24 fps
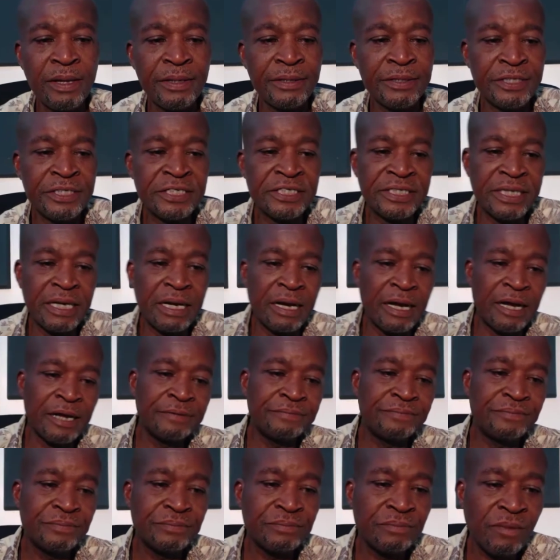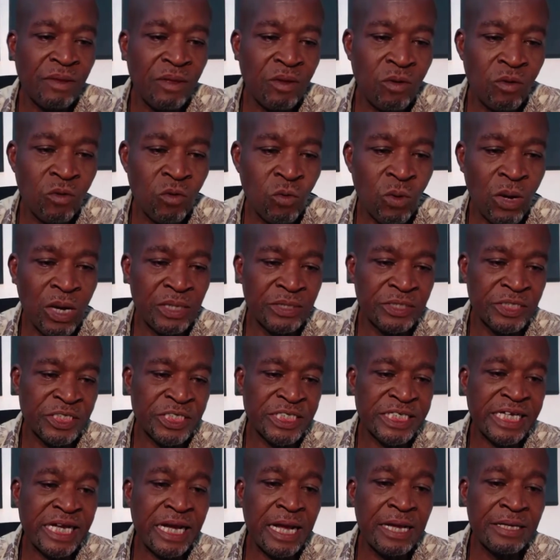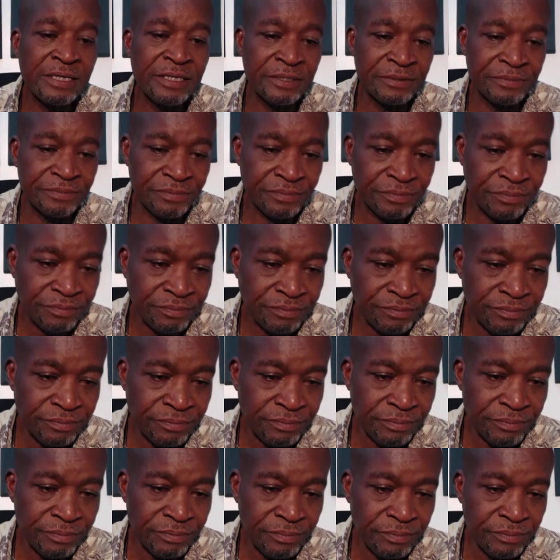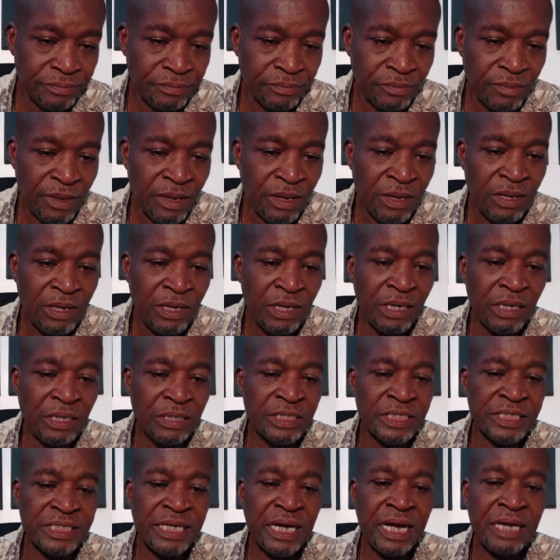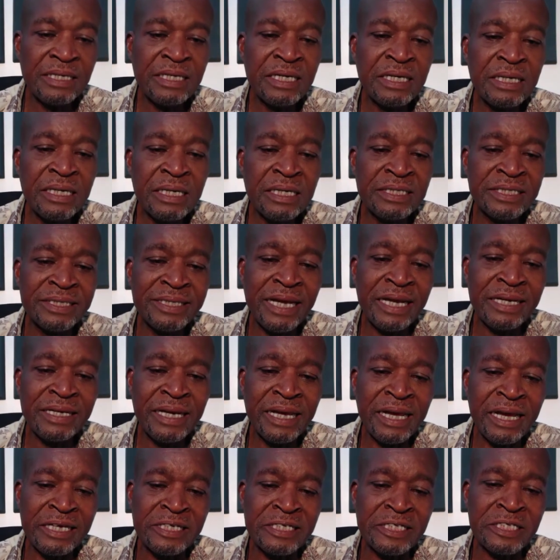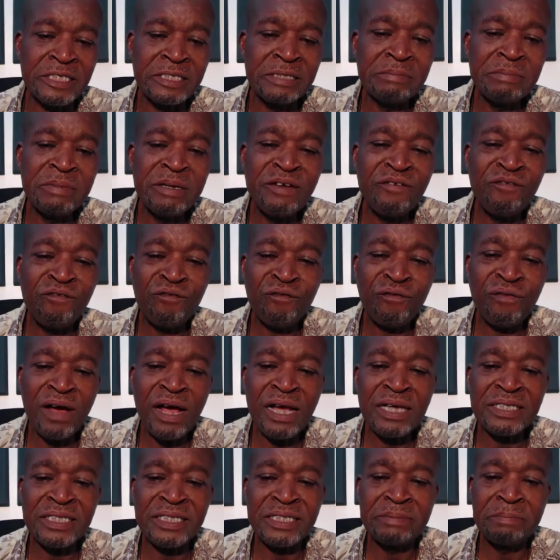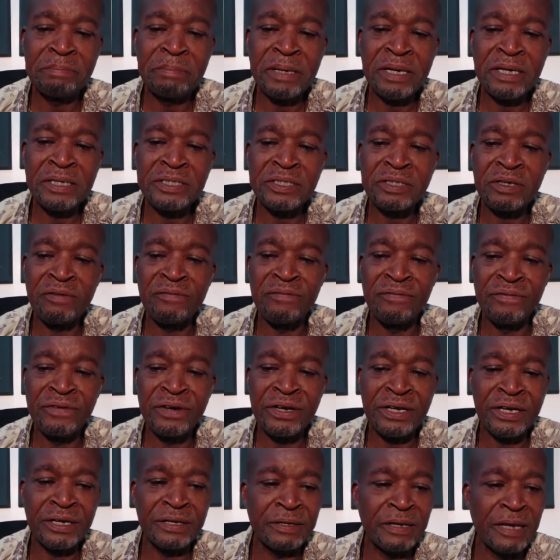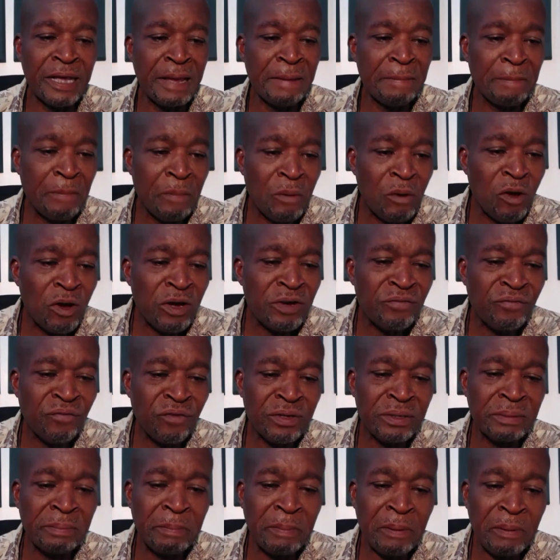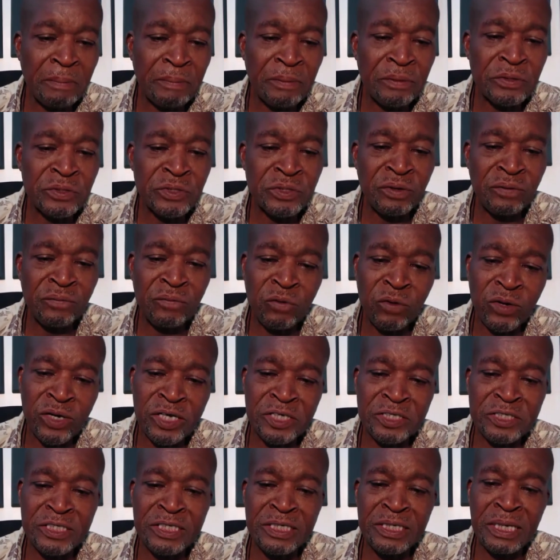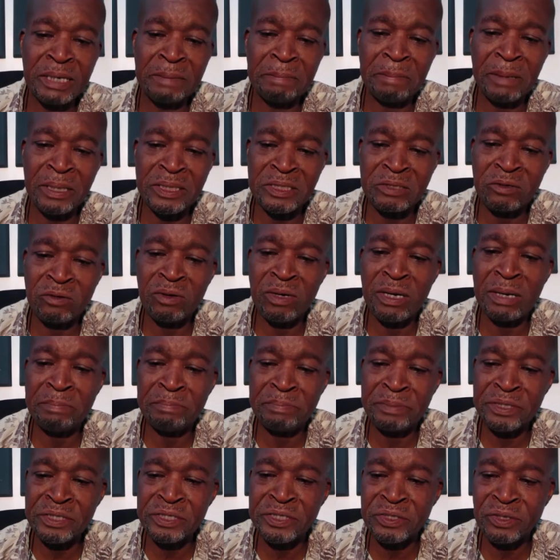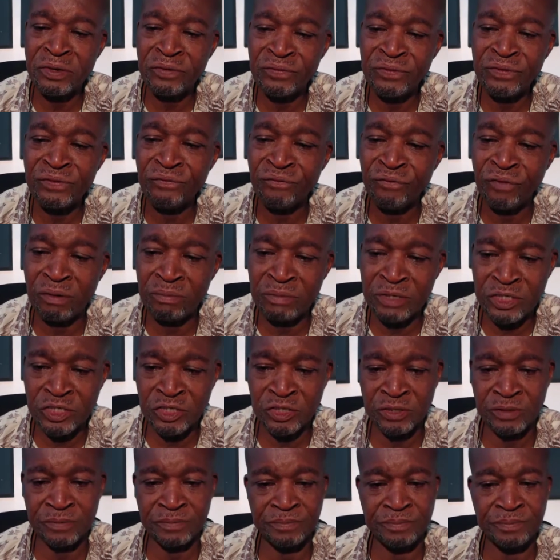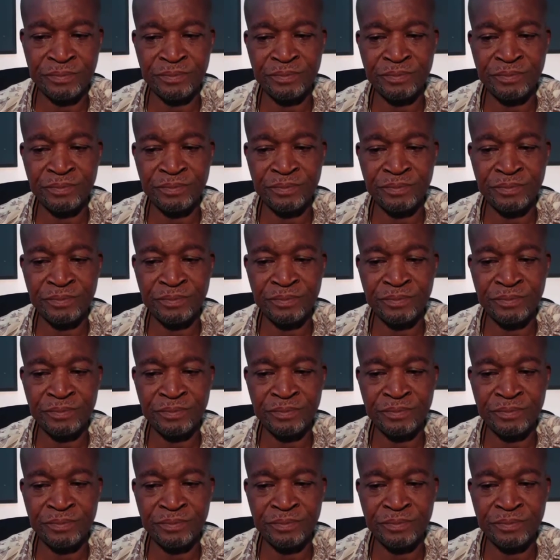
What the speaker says: These are: 1. Scanning. Scanning is an extremely fast pace of reading employed for the purpose of locating a particular piece of information.